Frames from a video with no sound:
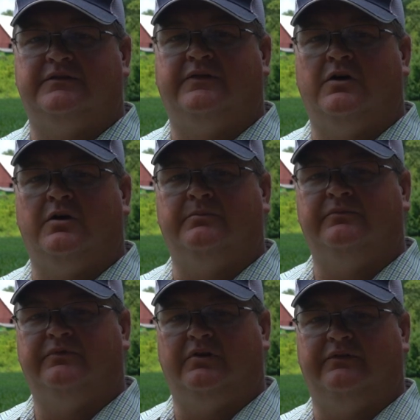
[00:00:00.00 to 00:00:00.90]
the farm
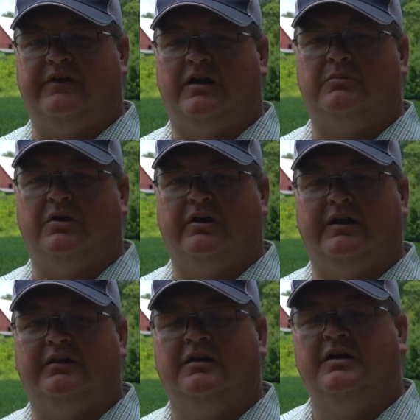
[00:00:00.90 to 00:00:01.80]
for the final
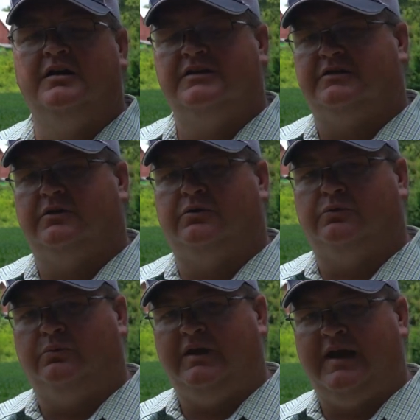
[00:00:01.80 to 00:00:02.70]
market.
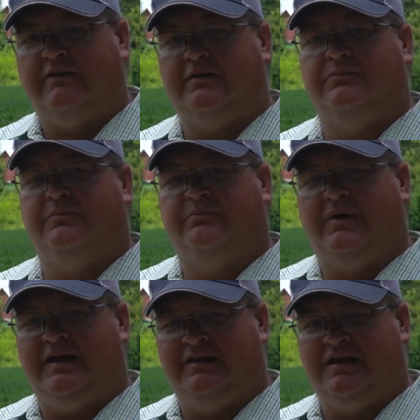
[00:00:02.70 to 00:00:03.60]
So we have to
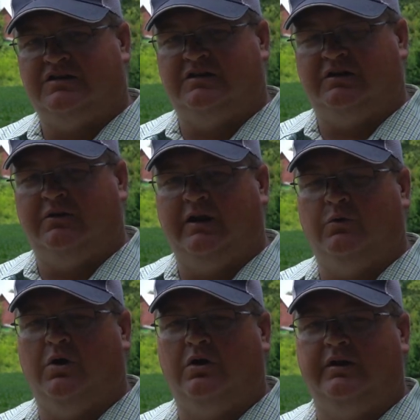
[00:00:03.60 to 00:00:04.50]
pay attention to grain
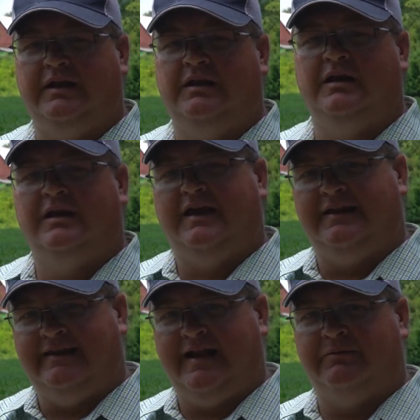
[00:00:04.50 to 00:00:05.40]
quality
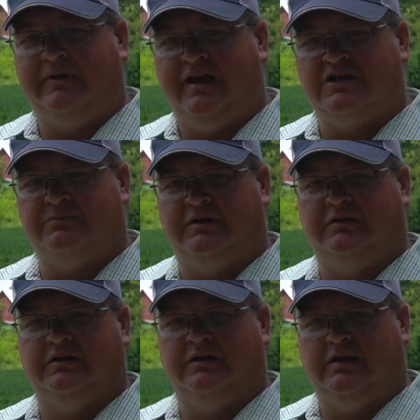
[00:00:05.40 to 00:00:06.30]
and data management
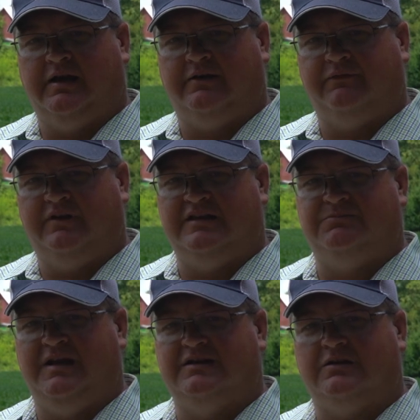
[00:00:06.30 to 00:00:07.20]
for these
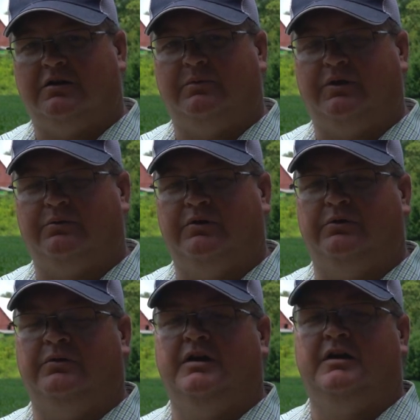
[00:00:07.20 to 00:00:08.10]
beans all the way
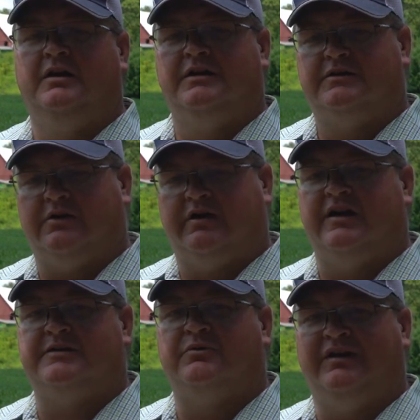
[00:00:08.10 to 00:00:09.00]
through, so our
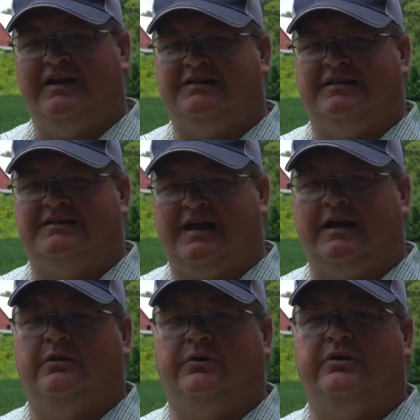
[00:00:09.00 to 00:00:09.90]
customer gets
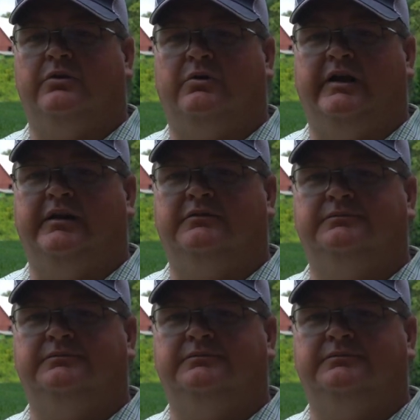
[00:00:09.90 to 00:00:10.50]
exactly what they're wanting.